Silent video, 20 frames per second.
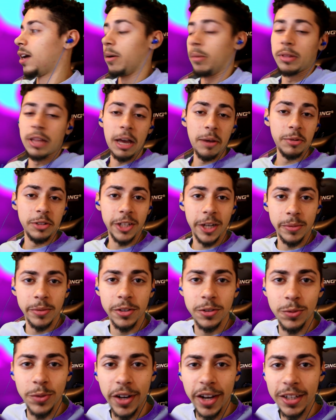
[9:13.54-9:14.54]
I'm glad we dropped
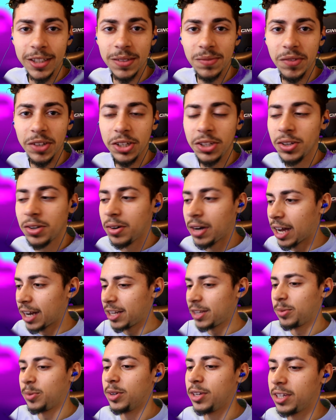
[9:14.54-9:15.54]
this reaction video. I
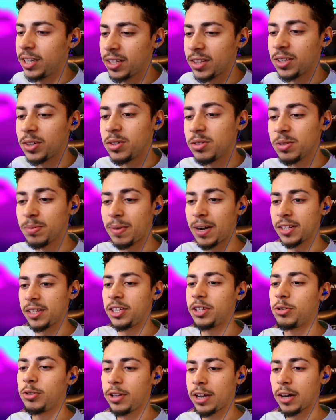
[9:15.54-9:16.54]
did want to get those my
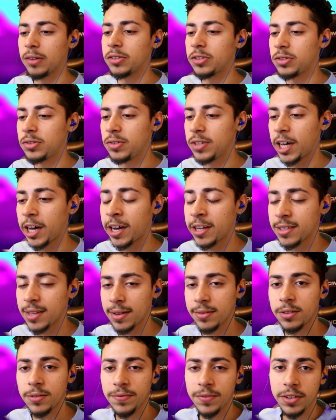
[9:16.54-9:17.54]
theory out to you guys
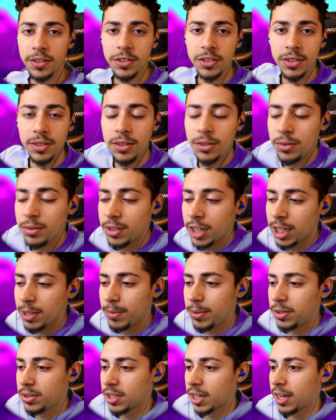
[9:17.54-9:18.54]
after finishing Little
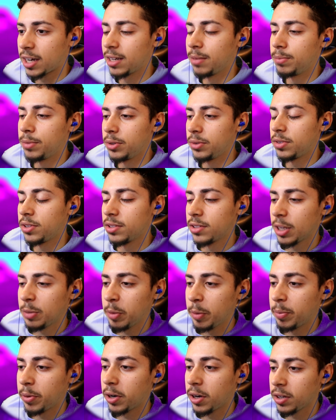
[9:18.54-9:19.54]
Nightmares. I kind of built this
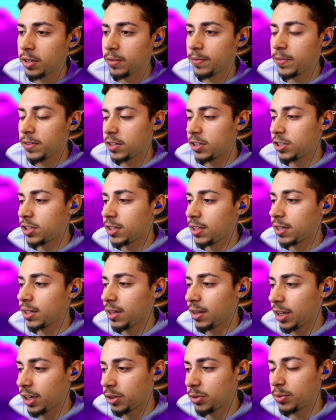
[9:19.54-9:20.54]
up upon finishing
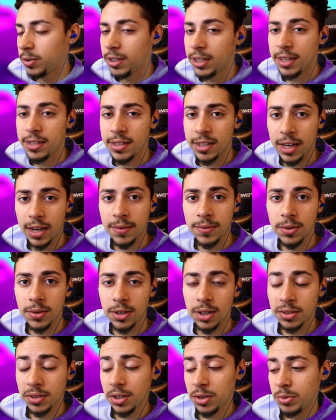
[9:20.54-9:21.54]
it like three days after,
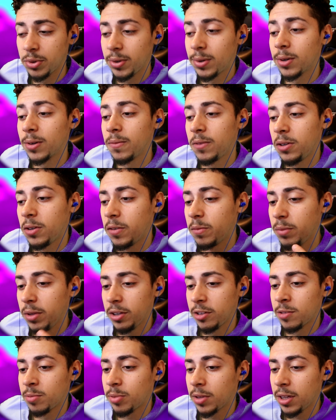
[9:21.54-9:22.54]
and I was going to record a video of me
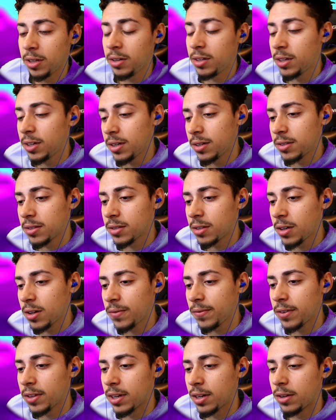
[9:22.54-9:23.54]
explaining it and
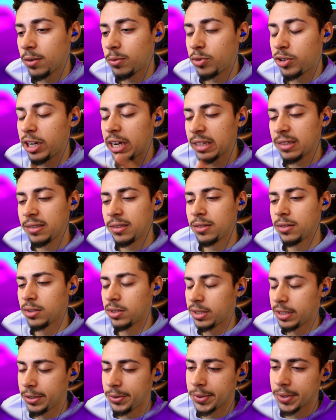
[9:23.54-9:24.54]
stuff and uh, reacting to the
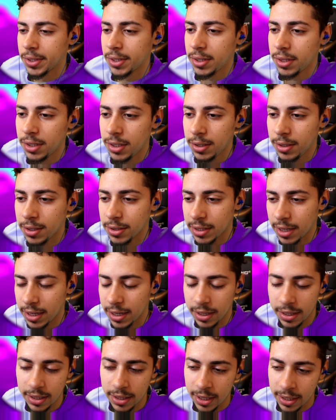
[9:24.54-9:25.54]
secret ending because I
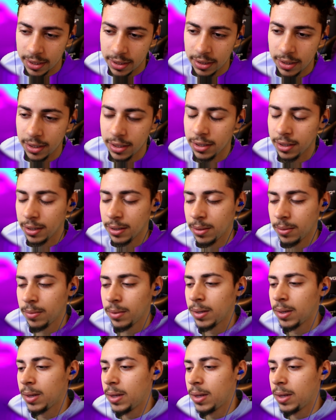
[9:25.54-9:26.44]
did not see it yet.